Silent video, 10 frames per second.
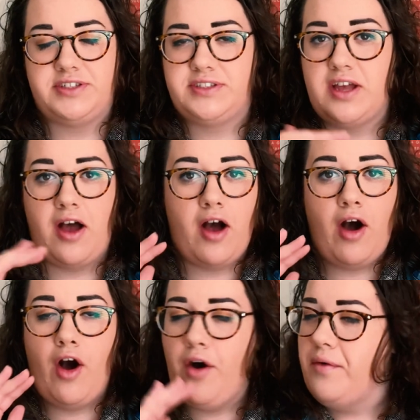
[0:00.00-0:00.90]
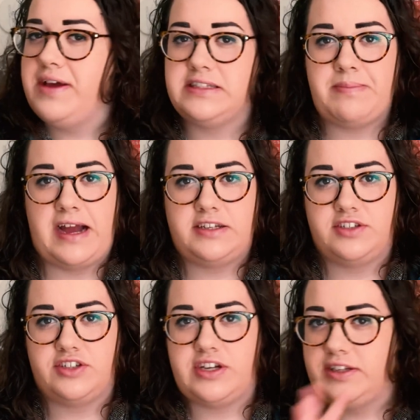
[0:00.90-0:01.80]
was always a bad
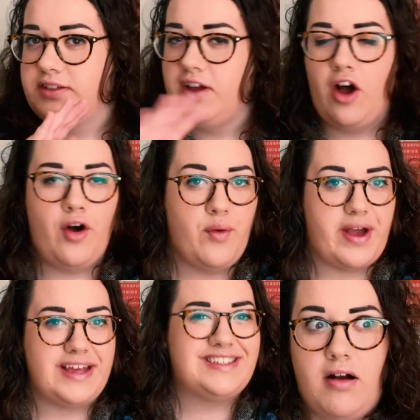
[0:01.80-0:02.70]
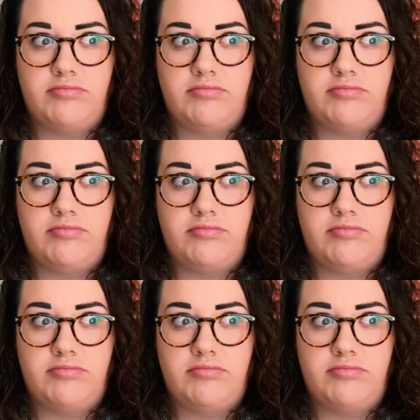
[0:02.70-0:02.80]
decision. Always.